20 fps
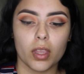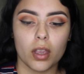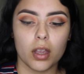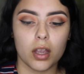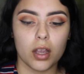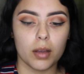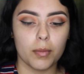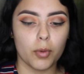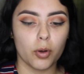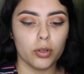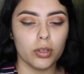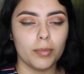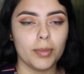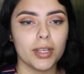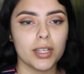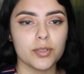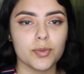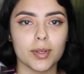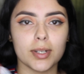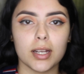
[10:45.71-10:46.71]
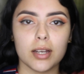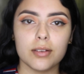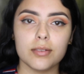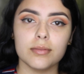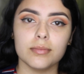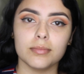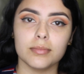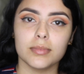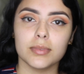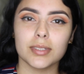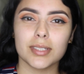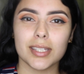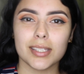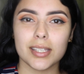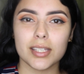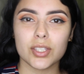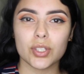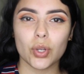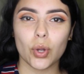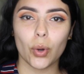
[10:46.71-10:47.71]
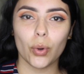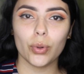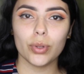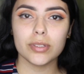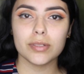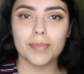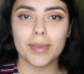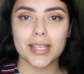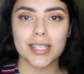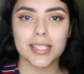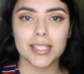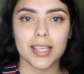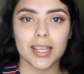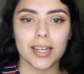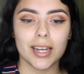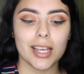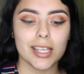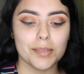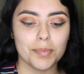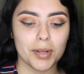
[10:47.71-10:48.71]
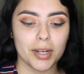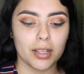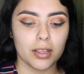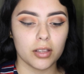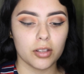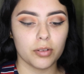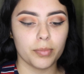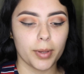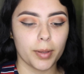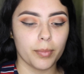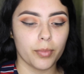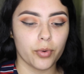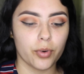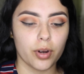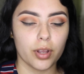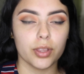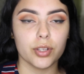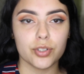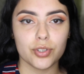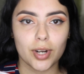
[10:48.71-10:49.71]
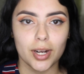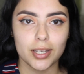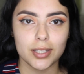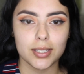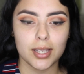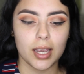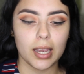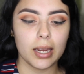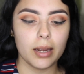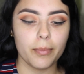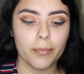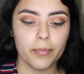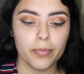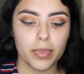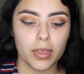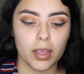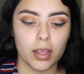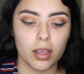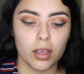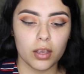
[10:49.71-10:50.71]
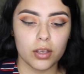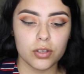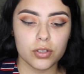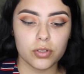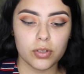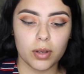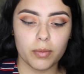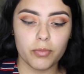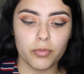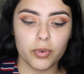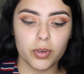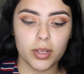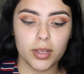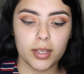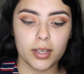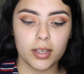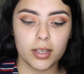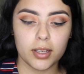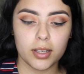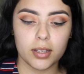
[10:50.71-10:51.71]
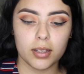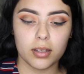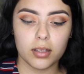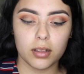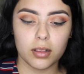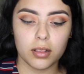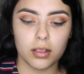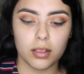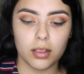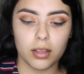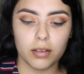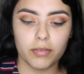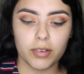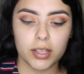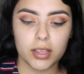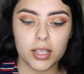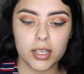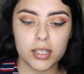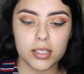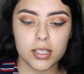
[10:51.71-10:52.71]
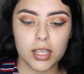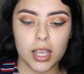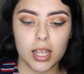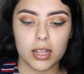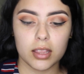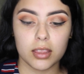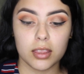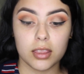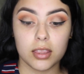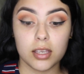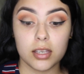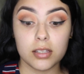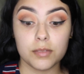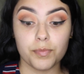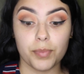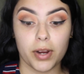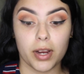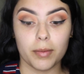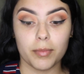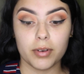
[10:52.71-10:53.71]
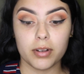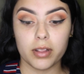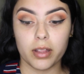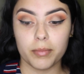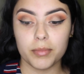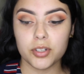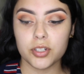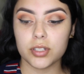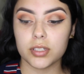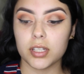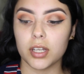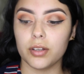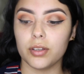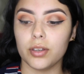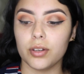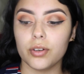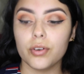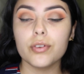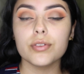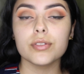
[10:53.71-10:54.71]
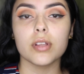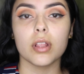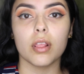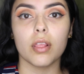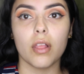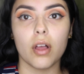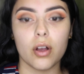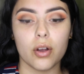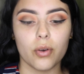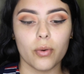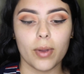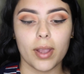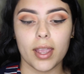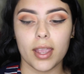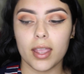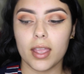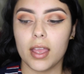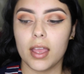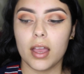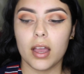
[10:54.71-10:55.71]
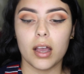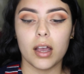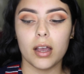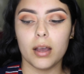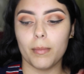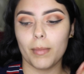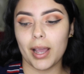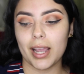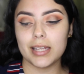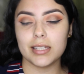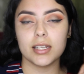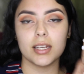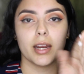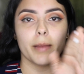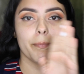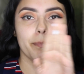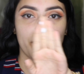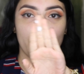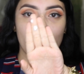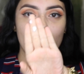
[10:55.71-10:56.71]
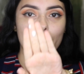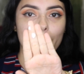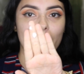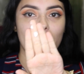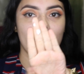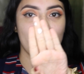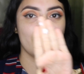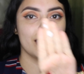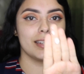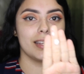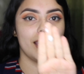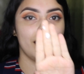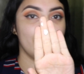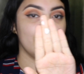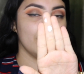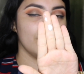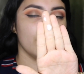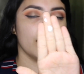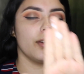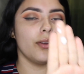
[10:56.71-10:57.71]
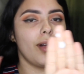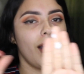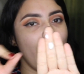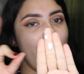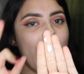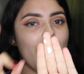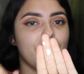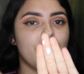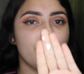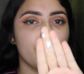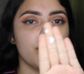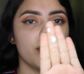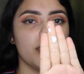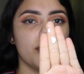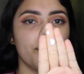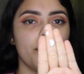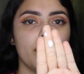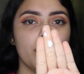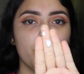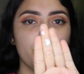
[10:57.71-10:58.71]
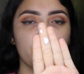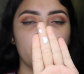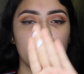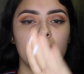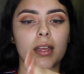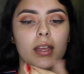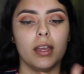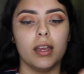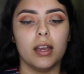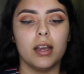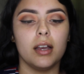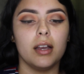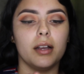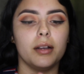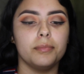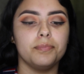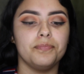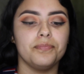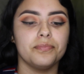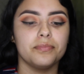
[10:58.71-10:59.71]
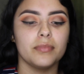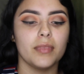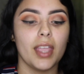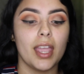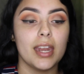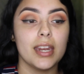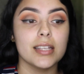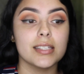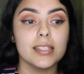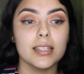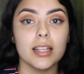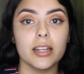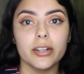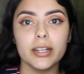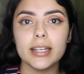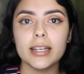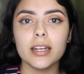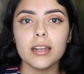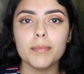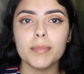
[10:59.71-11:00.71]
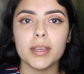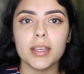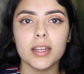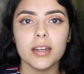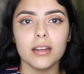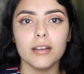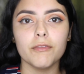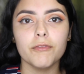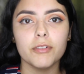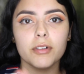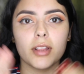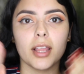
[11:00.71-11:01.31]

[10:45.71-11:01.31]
Only because right now, since it's cold, my skin has been a little bit more on the dry side, so I'm really loving this. And this primer, let me just tell you, it goes a long way. I did a pump and a little half of another pump, and it's literally gonna be enough for